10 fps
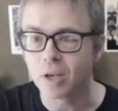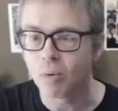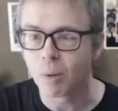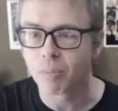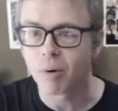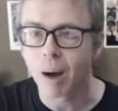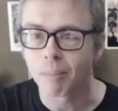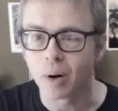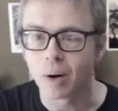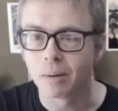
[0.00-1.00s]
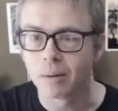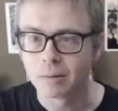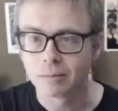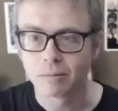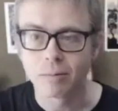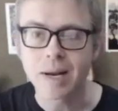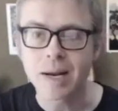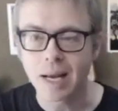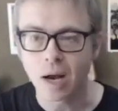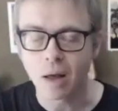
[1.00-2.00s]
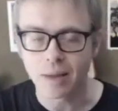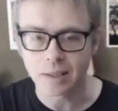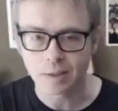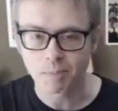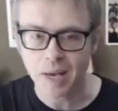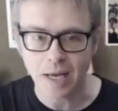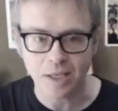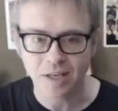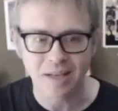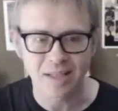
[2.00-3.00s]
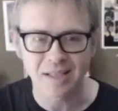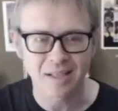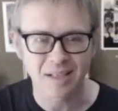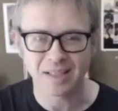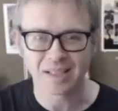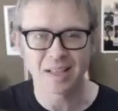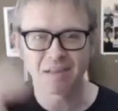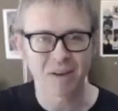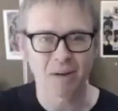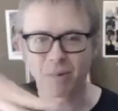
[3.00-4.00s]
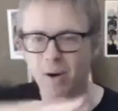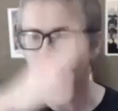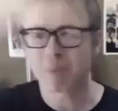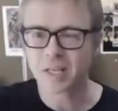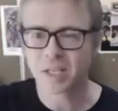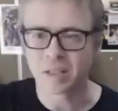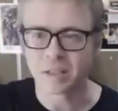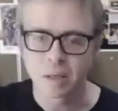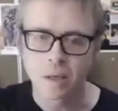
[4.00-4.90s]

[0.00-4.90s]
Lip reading: you a proper reading on its pitch, because it's giving weird pitches.